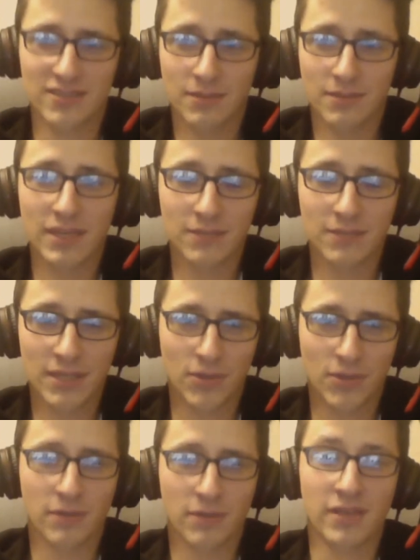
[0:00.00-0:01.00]
I'm back in my
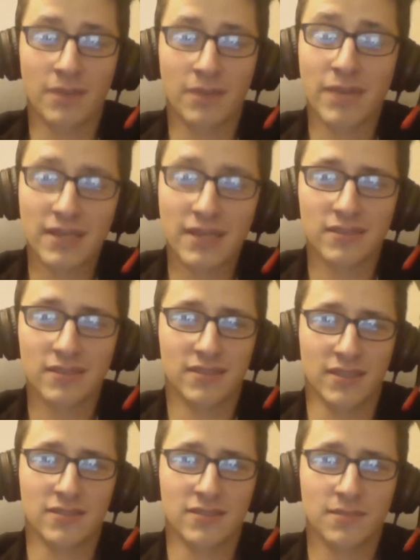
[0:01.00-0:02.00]
apartment. I'm back in the
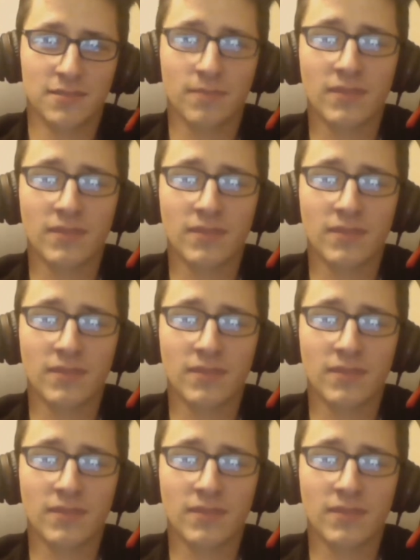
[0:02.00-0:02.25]
States.